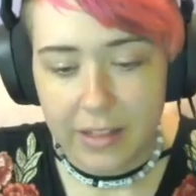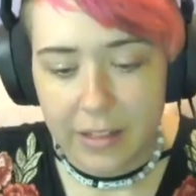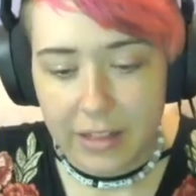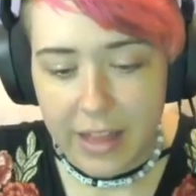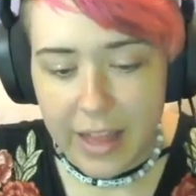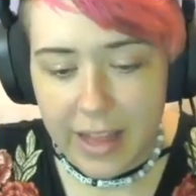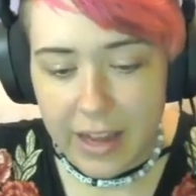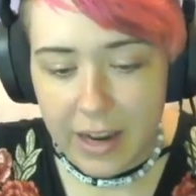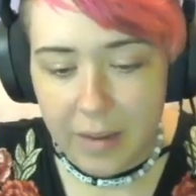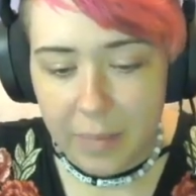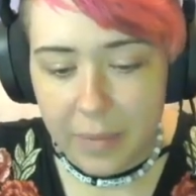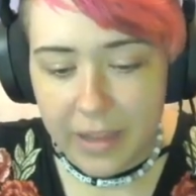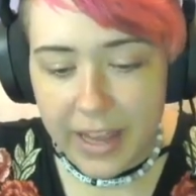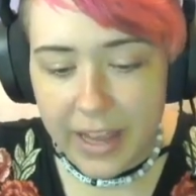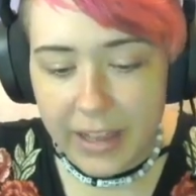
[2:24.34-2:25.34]
then
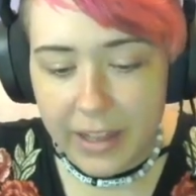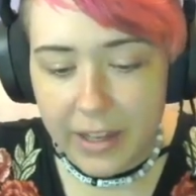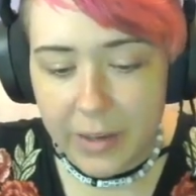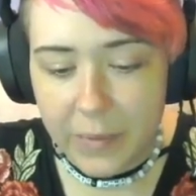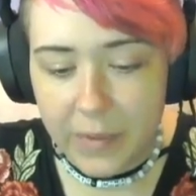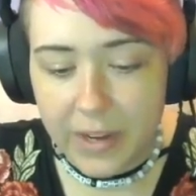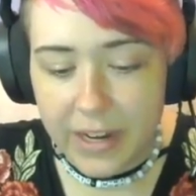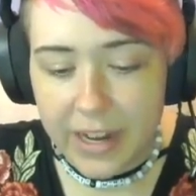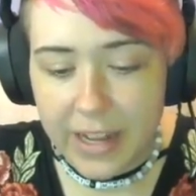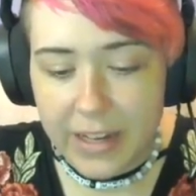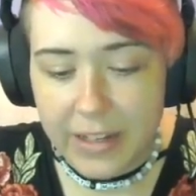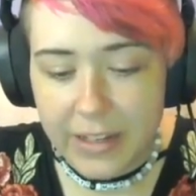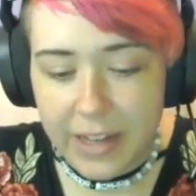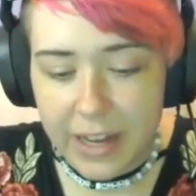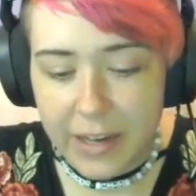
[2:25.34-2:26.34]
black on one
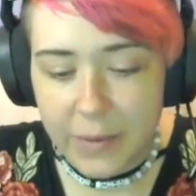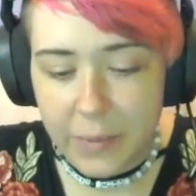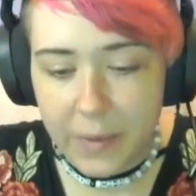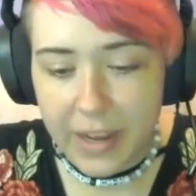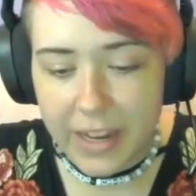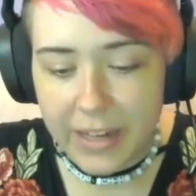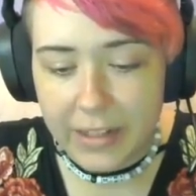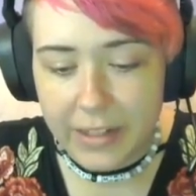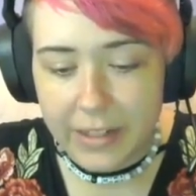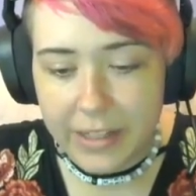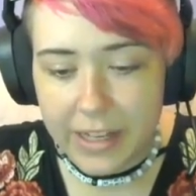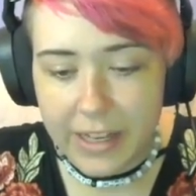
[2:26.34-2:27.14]
end and white on the